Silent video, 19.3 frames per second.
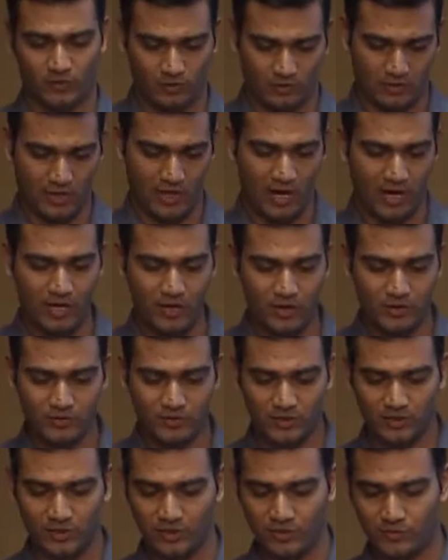The end
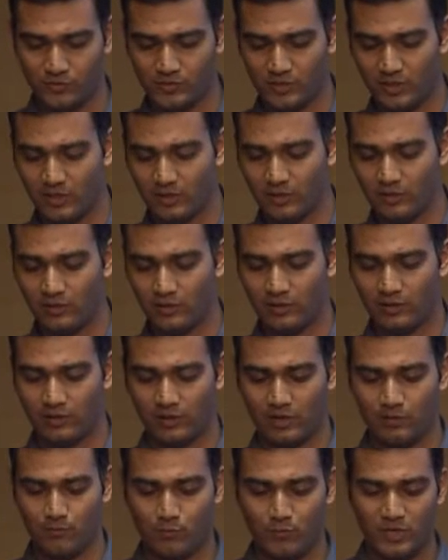user, the user in the
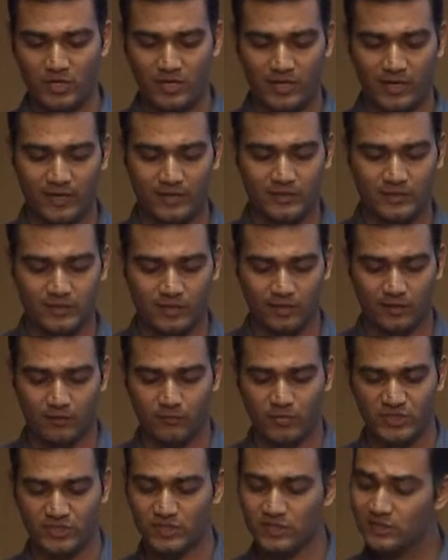company gets
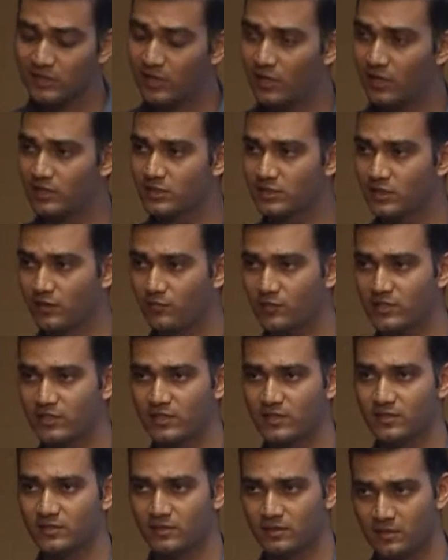business class
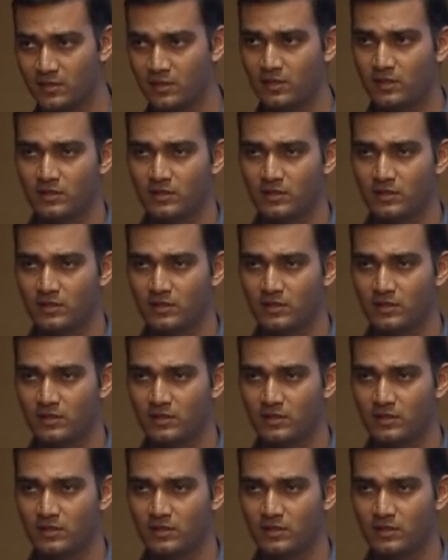services,